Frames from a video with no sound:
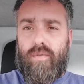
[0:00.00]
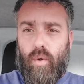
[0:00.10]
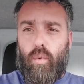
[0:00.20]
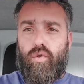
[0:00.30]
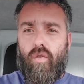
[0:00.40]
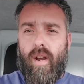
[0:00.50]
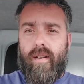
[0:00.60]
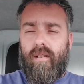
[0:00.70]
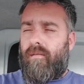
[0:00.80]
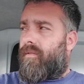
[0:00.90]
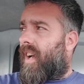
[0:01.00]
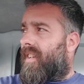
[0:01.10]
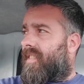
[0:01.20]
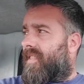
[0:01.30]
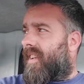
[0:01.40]
sole trader. That
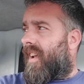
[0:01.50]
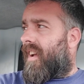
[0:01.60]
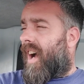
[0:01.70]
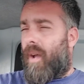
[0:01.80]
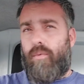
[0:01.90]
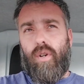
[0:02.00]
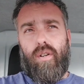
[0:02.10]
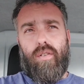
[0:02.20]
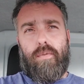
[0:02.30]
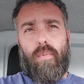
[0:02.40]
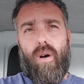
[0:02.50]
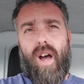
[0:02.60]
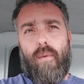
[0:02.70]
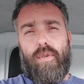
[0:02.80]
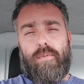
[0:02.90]
is to say, I am Johnny on the spot,
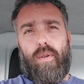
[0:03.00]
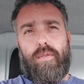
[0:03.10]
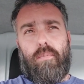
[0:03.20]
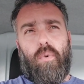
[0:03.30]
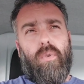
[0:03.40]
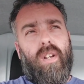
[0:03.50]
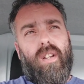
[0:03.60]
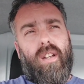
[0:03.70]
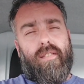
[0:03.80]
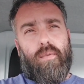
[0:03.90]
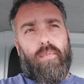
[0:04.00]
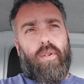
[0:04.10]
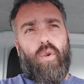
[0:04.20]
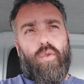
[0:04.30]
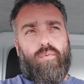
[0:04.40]
I am responsible. If
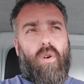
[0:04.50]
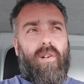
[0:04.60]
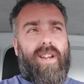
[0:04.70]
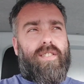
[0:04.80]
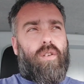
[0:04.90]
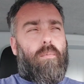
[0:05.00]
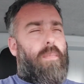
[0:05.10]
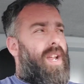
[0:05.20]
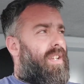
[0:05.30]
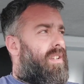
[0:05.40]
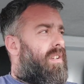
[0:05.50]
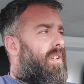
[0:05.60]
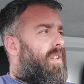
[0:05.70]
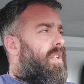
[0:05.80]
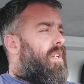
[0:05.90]
something goes wrong, it's on me.
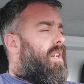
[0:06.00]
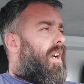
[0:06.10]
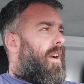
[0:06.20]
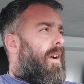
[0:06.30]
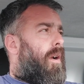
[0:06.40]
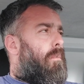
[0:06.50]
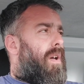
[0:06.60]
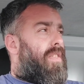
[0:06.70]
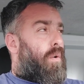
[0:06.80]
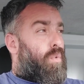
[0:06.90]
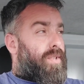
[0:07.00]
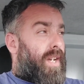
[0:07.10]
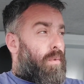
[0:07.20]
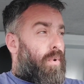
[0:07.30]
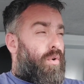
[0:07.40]
And then we're
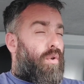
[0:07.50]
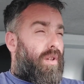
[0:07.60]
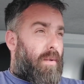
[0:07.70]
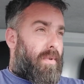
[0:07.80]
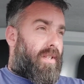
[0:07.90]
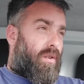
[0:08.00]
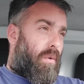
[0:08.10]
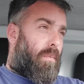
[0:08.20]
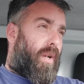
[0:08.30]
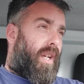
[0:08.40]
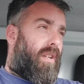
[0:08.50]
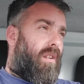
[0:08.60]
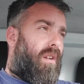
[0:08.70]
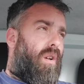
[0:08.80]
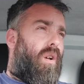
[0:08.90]
setting up another limited company